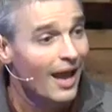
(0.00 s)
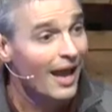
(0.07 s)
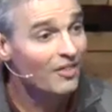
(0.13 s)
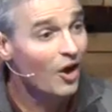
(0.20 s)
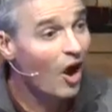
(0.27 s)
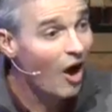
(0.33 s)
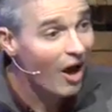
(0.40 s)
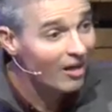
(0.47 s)
And
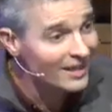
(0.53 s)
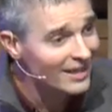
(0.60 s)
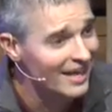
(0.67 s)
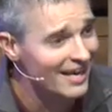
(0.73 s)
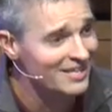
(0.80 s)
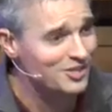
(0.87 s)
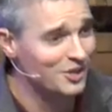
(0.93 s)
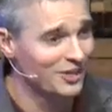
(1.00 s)
the
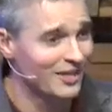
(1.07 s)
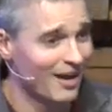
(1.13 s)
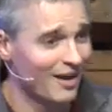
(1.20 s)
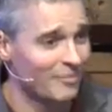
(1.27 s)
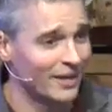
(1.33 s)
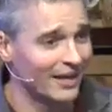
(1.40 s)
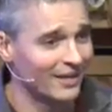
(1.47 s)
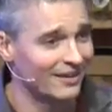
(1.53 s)
holidays are
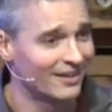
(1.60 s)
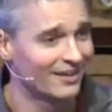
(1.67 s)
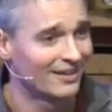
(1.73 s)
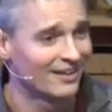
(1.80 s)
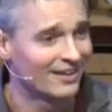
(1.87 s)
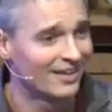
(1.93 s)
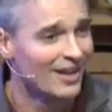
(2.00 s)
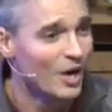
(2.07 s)
coming.
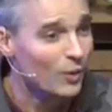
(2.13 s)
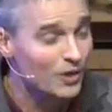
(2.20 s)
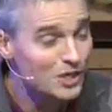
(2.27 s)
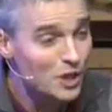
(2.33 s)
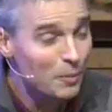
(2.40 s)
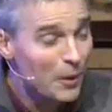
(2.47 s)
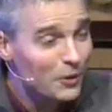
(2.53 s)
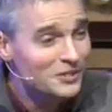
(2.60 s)
We're
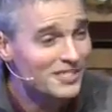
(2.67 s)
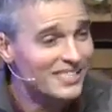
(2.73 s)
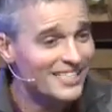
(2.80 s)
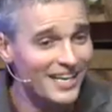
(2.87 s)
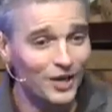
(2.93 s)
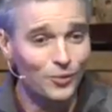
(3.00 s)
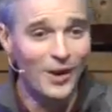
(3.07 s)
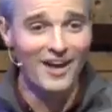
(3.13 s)
supposed to
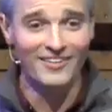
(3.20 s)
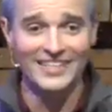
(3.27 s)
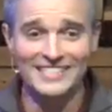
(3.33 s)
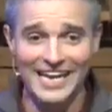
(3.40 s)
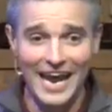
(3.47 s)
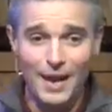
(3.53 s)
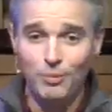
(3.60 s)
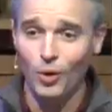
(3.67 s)
sit around a
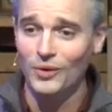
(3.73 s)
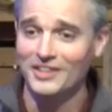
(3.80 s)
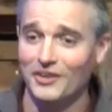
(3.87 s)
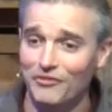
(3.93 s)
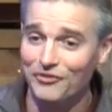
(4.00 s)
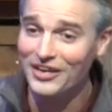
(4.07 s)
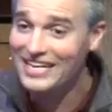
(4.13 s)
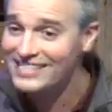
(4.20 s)
table with
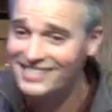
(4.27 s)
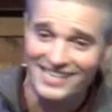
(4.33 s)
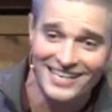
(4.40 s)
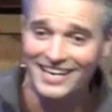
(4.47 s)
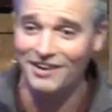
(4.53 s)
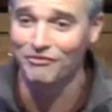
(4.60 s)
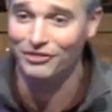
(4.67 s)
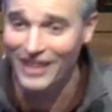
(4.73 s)
a feast
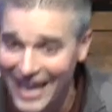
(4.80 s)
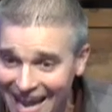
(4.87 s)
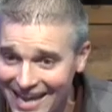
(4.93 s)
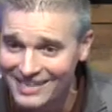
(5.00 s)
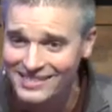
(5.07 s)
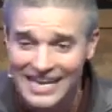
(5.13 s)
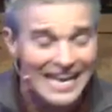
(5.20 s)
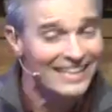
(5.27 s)
and give
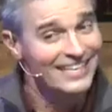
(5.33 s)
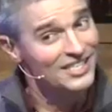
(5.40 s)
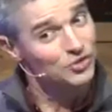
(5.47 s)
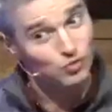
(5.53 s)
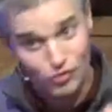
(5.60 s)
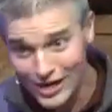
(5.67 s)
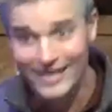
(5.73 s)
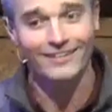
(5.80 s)
thanks. This
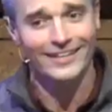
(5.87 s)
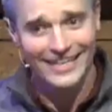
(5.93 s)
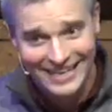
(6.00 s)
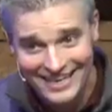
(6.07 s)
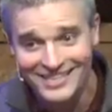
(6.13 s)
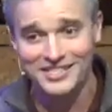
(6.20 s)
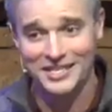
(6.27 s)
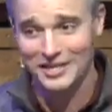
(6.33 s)

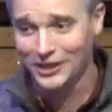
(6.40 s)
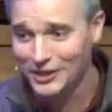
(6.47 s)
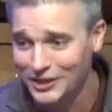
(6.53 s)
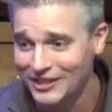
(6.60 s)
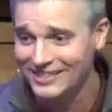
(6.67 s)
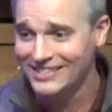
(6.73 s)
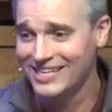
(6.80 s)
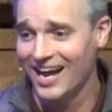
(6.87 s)
really isn't a
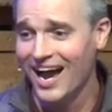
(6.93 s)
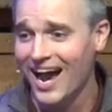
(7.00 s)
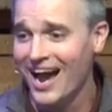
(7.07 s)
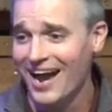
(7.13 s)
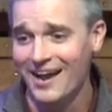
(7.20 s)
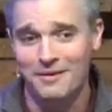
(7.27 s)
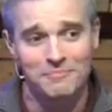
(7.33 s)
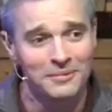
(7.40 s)
good
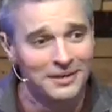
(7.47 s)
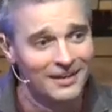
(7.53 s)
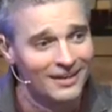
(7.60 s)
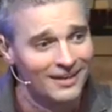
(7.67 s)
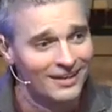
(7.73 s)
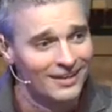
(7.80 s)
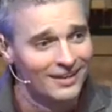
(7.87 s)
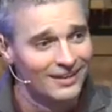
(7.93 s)

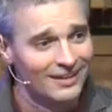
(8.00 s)
time.